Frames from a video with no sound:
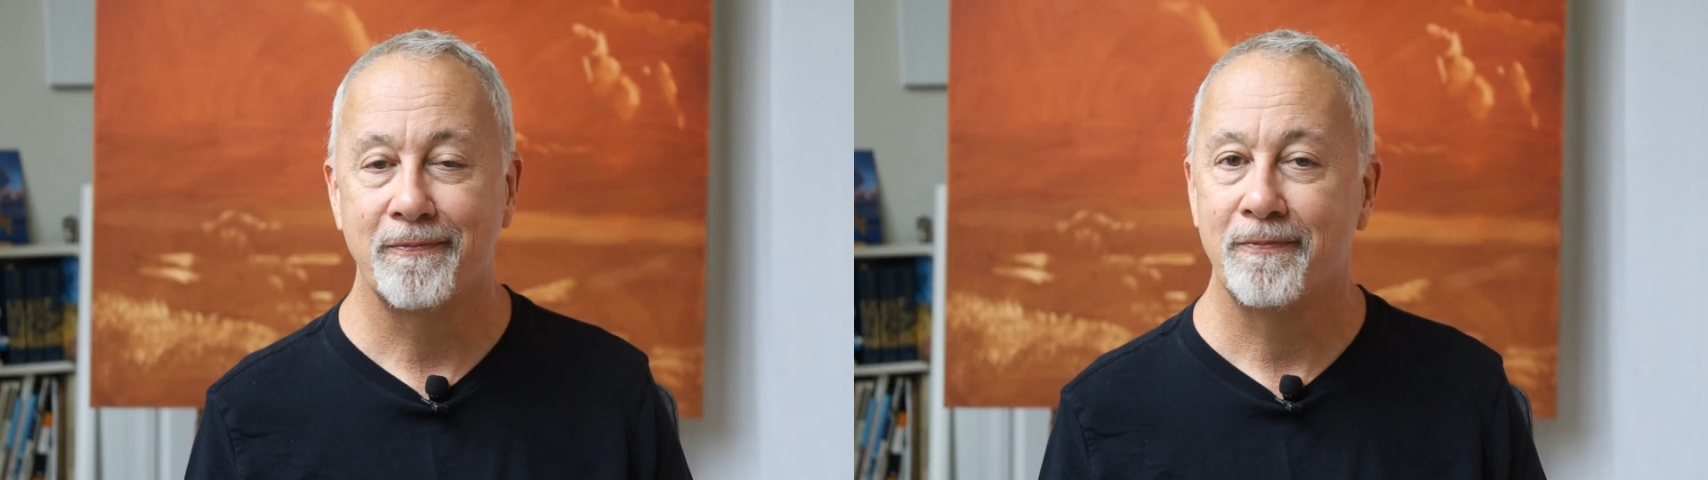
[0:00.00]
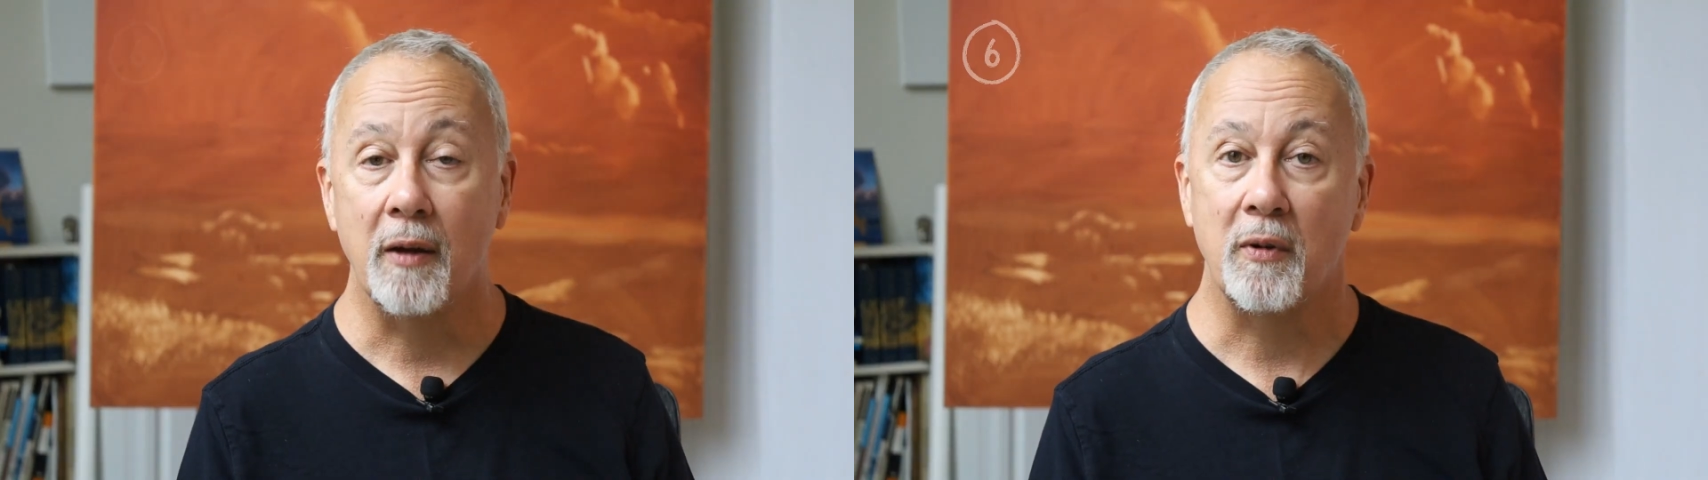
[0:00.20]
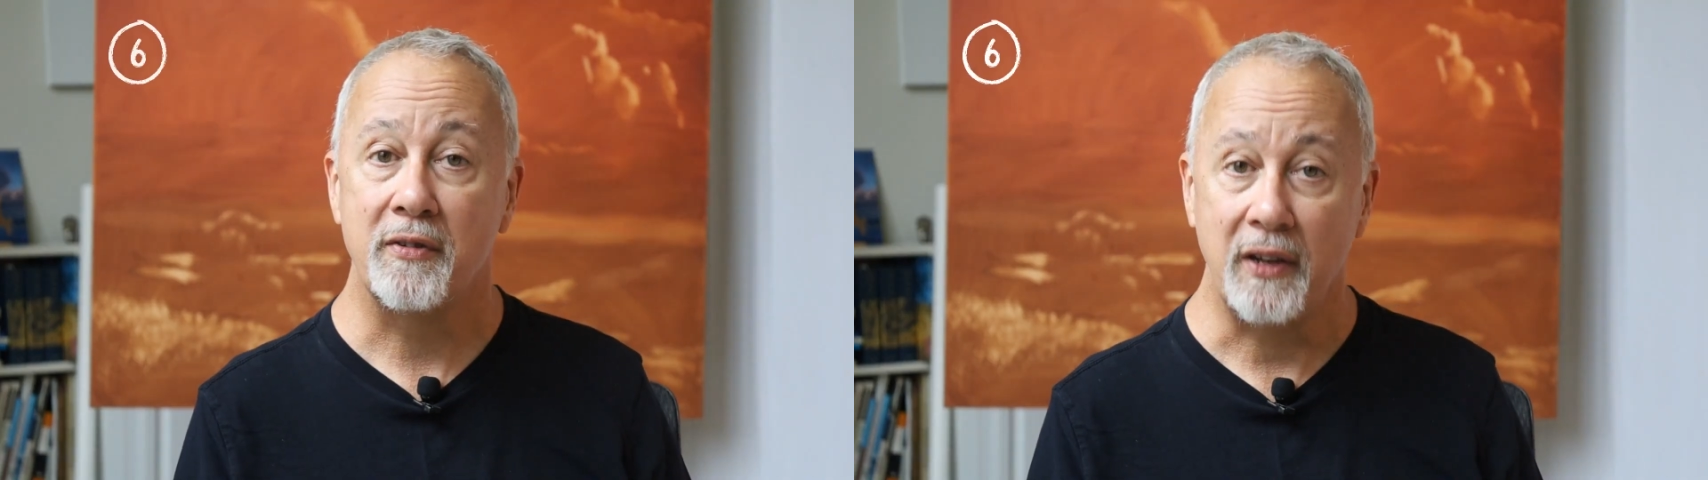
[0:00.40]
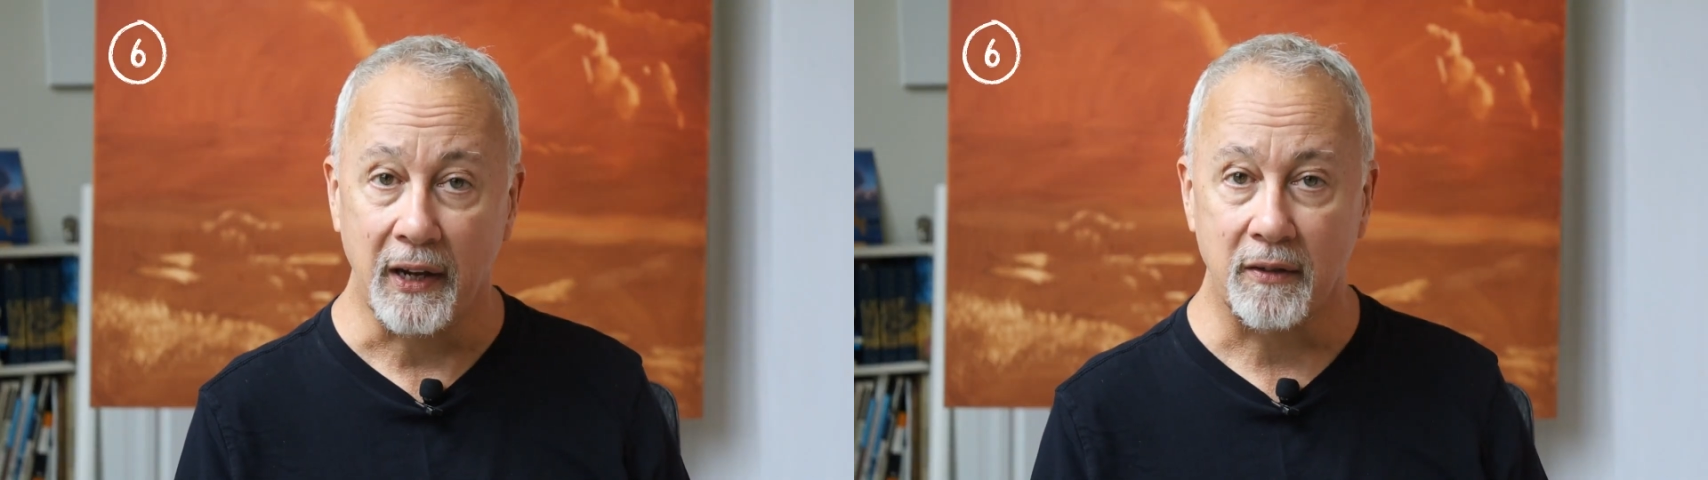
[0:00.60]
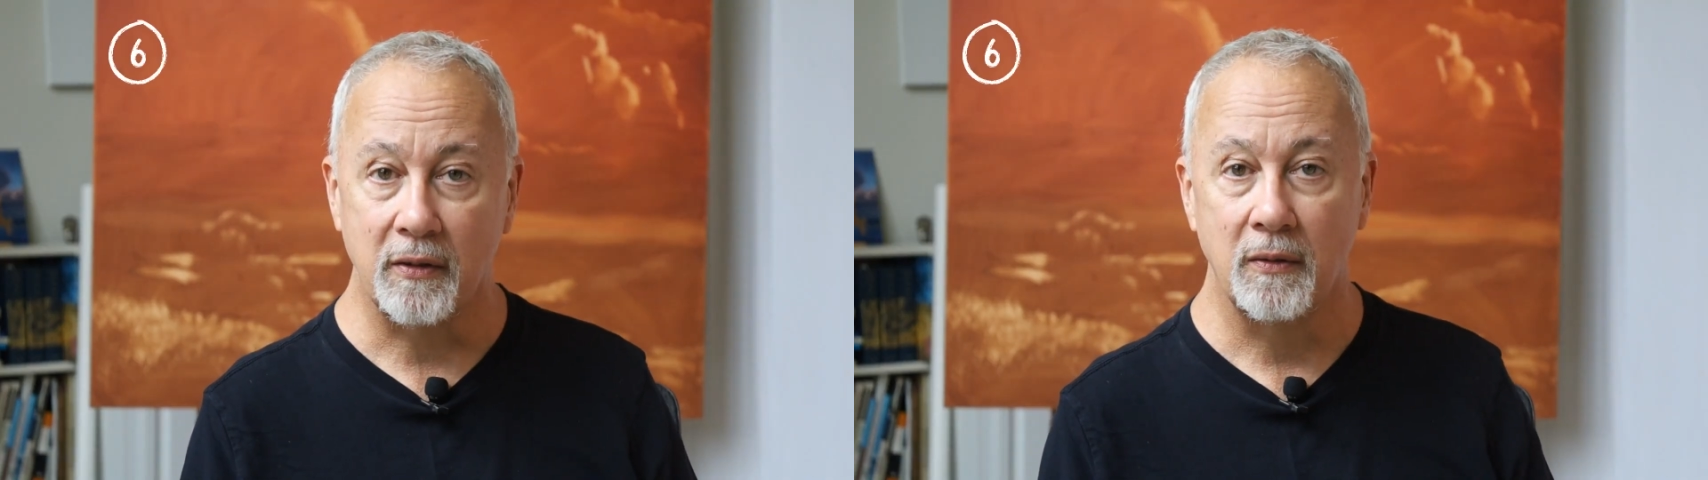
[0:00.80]
Number
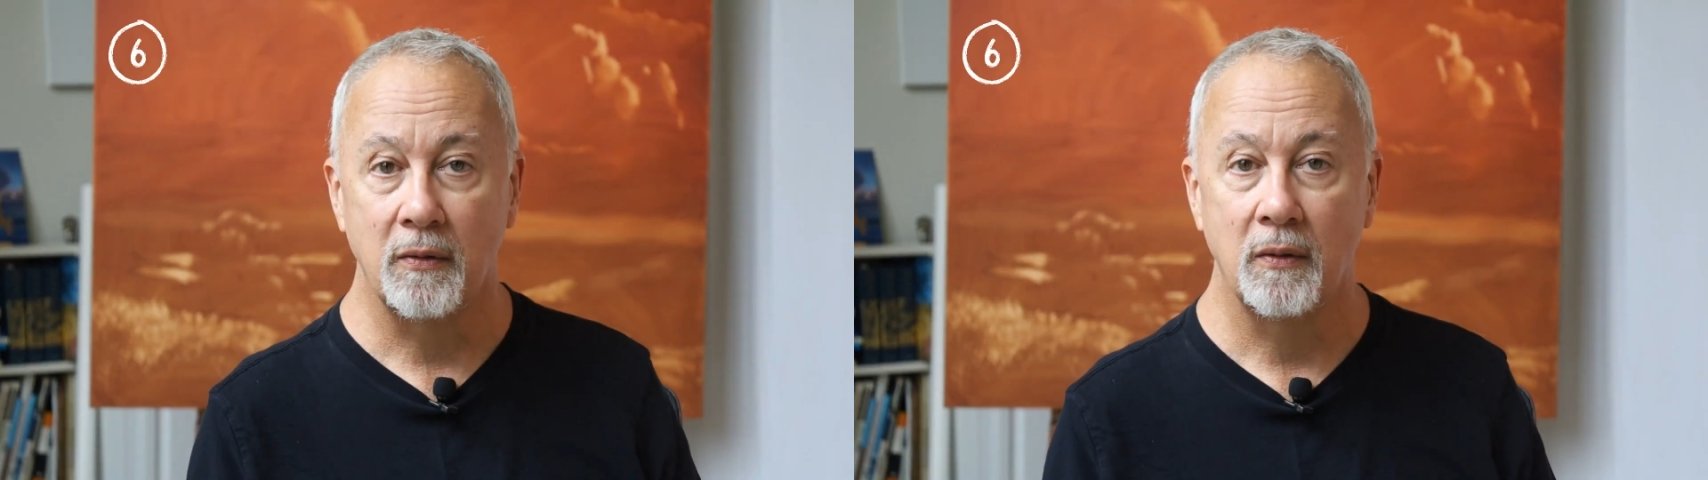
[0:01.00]
6,